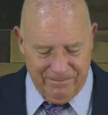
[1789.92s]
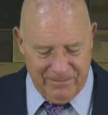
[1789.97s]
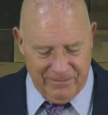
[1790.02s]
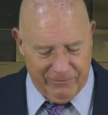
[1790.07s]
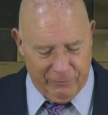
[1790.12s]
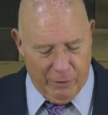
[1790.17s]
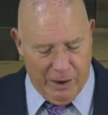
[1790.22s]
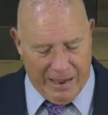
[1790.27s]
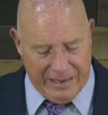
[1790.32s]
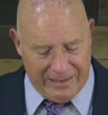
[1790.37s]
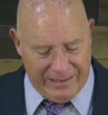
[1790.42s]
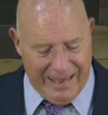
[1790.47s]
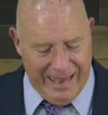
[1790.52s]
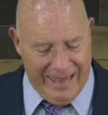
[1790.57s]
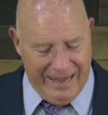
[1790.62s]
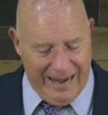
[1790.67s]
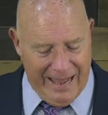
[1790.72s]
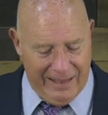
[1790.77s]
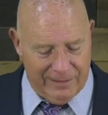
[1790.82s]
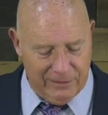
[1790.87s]
For I
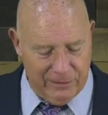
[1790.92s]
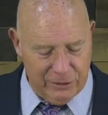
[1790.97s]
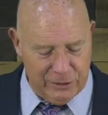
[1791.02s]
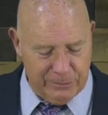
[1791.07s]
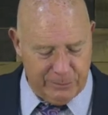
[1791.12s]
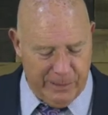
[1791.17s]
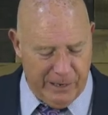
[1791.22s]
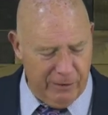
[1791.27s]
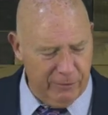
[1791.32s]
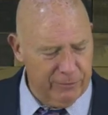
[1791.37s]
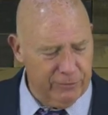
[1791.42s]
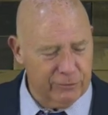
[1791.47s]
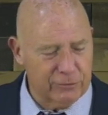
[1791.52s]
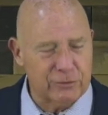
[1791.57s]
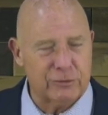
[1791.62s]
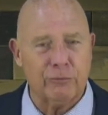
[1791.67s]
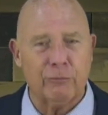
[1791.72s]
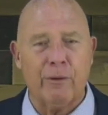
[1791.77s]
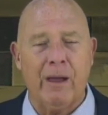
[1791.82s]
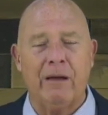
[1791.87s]
cannot despair, though
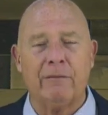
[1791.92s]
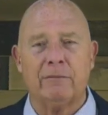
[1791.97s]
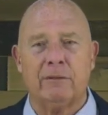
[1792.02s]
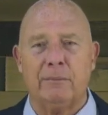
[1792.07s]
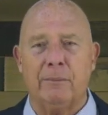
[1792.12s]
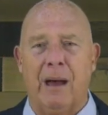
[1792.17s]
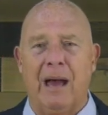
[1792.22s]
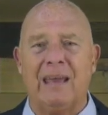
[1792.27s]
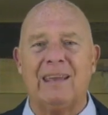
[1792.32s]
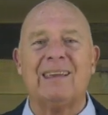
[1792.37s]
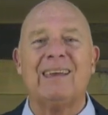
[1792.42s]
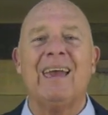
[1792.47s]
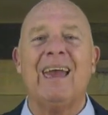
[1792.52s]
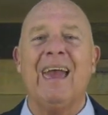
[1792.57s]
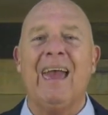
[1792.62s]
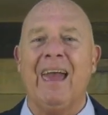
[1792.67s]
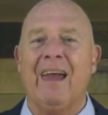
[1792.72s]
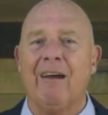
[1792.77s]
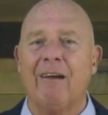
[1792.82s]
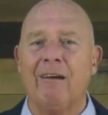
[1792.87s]
surrounded by
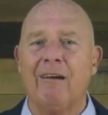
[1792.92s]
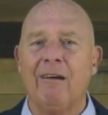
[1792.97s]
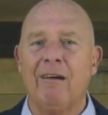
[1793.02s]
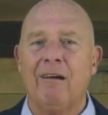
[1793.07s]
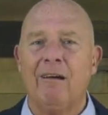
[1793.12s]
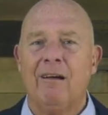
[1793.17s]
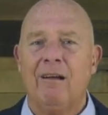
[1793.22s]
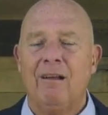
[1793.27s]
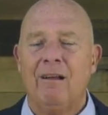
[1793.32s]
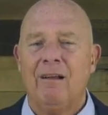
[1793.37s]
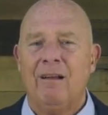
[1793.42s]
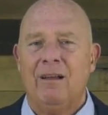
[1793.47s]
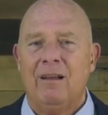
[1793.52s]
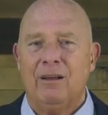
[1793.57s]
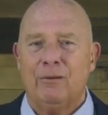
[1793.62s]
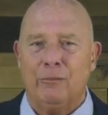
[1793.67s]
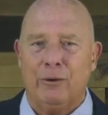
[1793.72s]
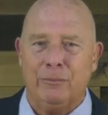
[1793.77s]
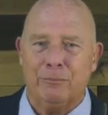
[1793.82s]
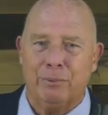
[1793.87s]
care,
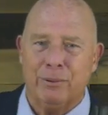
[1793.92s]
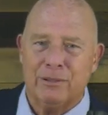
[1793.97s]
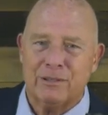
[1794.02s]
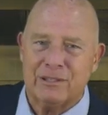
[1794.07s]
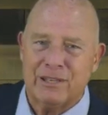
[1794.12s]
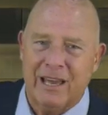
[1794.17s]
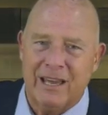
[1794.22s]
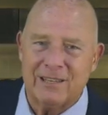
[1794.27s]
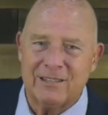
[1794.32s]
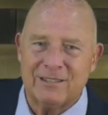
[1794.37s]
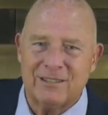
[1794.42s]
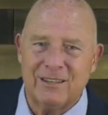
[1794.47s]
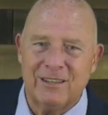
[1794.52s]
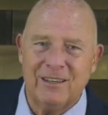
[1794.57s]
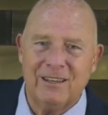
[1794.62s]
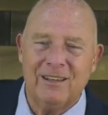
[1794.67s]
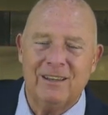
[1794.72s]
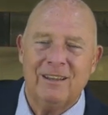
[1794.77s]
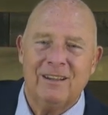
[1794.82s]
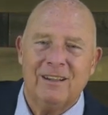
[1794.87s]
when
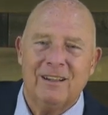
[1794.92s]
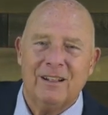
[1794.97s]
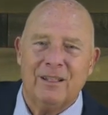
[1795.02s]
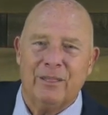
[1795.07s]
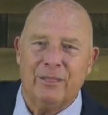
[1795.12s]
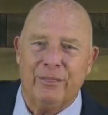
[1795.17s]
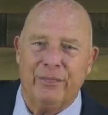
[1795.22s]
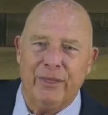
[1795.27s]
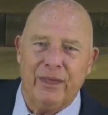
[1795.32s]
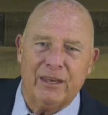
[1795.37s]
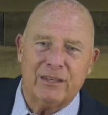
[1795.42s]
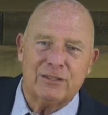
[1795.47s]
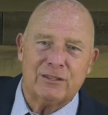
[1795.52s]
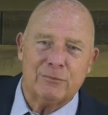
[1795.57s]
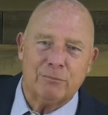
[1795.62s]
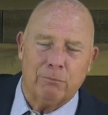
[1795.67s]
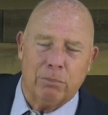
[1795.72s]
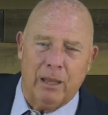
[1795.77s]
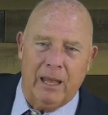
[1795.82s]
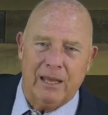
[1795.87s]
possessing this
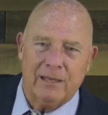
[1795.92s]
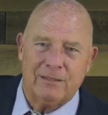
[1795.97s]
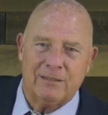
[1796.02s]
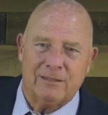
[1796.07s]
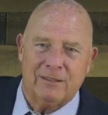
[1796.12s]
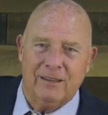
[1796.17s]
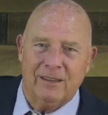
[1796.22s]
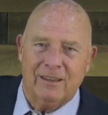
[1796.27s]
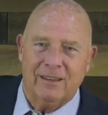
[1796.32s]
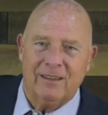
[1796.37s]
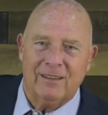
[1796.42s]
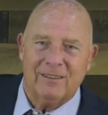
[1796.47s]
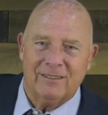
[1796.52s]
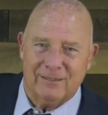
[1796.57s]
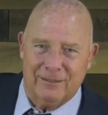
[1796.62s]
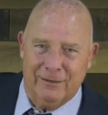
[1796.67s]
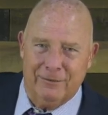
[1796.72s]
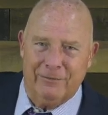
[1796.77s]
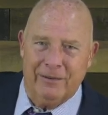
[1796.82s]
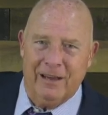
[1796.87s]
blessing
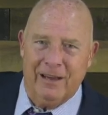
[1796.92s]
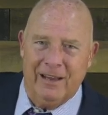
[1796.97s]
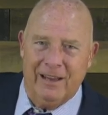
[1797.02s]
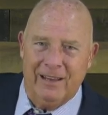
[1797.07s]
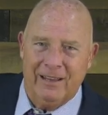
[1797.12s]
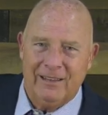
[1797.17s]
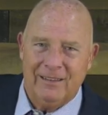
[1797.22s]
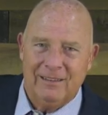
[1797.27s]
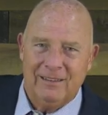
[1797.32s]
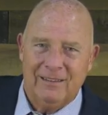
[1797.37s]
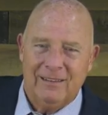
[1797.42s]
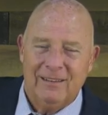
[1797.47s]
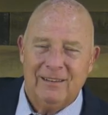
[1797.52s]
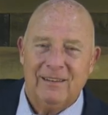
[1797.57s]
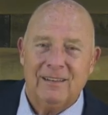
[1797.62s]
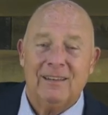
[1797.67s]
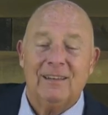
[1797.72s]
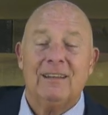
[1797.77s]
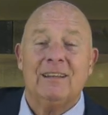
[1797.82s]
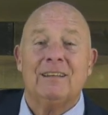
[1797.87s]
divine.
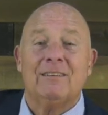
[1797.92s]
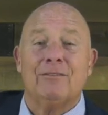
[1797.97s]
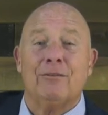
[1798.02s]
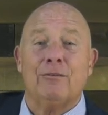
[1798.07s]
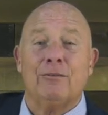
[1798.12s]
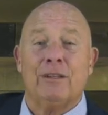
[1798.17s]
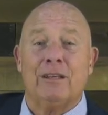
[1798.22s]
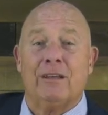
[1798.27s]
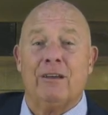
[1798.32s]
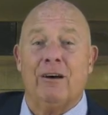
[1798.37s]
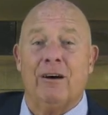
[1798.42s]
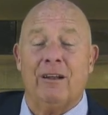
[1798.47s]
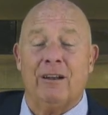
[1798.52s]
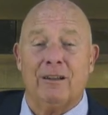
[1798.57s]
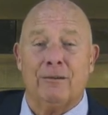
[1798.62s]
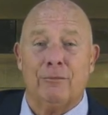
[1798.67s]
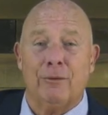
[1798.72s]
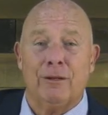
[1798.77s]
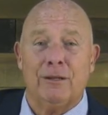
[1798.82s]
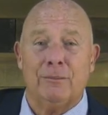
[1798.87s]
If only God
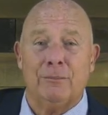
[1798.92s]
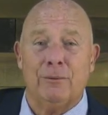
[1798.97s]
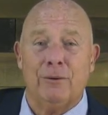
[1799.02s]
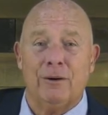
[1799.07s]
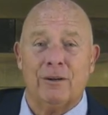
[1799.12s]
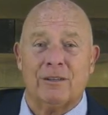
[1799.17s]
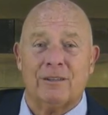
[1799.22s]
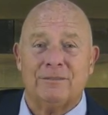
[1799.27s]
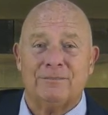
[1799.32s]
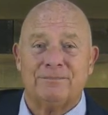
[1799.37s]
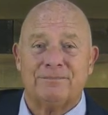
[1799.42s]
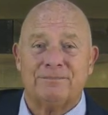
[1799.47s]
had written a book,